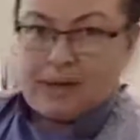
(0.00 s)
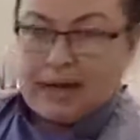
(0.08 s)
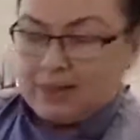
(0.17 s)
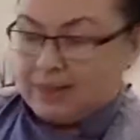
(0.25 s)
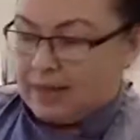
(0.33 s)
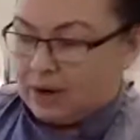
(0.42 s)

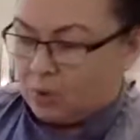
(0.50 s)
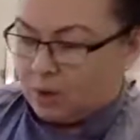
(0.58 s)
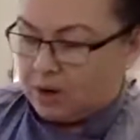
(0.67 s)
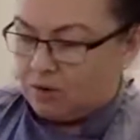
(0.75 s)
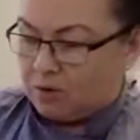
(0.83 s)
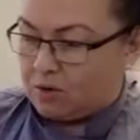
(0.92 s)
And then
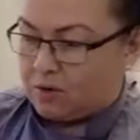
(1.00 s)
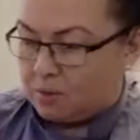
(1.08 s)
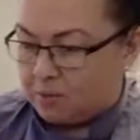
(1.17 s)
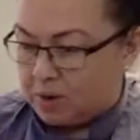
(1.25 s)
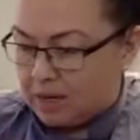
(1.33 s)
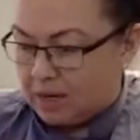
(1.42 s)
whenever
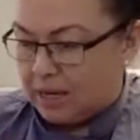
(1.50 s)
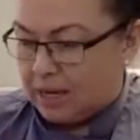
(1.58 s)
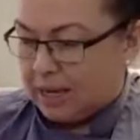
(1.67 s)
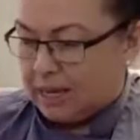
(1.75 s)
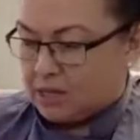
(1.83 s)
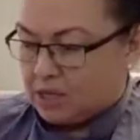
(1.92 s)

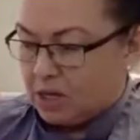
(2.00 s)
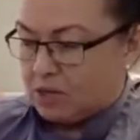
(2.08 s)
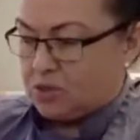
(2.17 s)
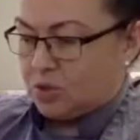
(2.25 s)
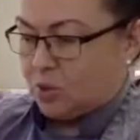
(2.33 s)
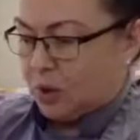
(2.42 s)
somebody
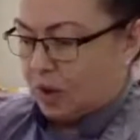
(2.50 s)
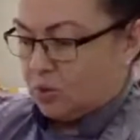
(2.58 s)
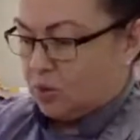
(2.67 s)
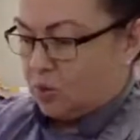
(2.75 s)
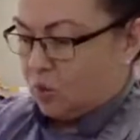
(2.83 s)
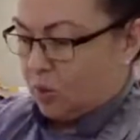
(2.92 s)
tells you how
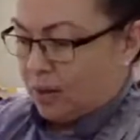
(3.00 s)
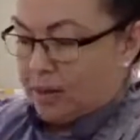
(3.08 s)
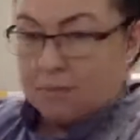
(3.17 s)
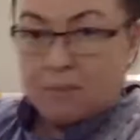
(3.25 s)
to do it,